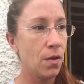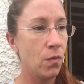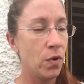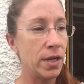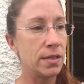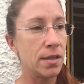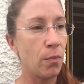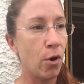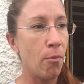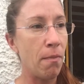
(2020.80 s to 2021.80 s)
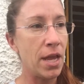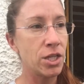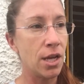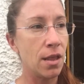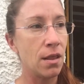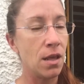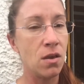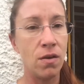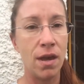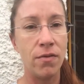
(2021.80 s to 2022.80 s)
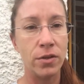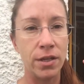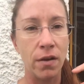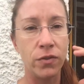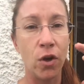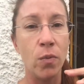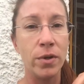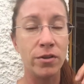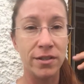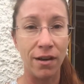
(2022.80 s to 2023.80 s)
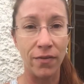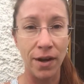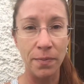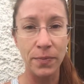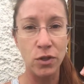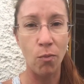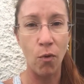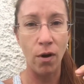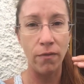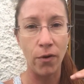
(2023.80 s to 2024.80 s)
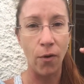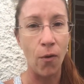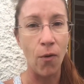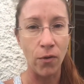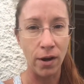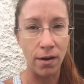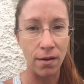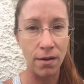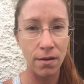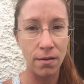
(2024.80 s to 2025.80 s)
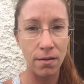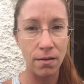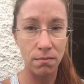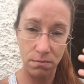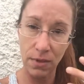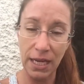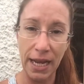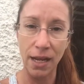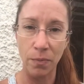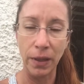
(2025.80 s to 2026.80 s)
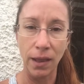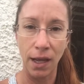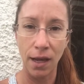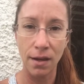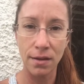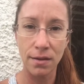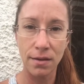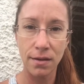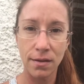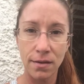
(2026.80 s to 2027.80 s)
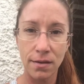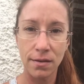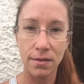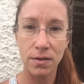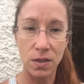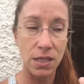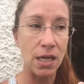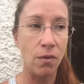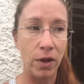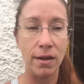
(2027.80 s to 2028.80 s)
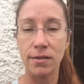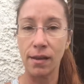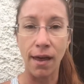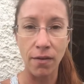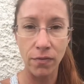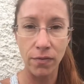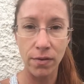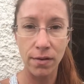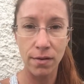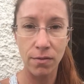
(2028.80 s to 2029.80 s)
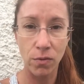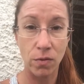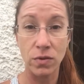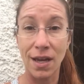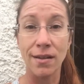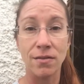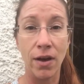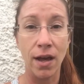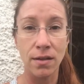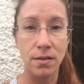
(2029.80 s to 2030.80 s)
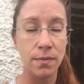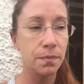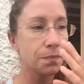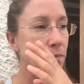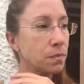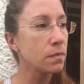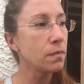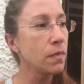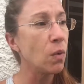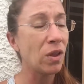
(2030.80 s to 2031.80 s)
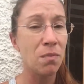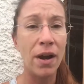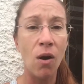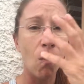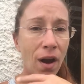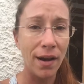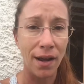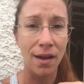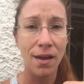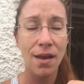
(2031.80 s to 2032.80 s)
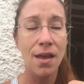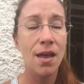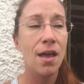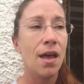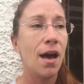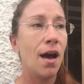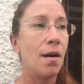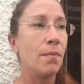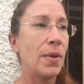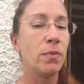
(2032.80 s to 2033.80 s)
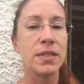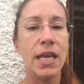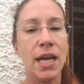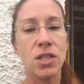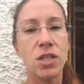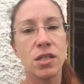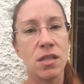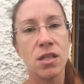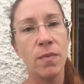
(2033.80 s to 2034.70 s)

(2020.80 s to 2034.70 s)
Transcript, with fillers: was permission that you gave yourself to open yourself up to more of your own innate ability to see and witness life through those kinds of eyes. With marijuana, um, people say, "Yeah, it's just it's just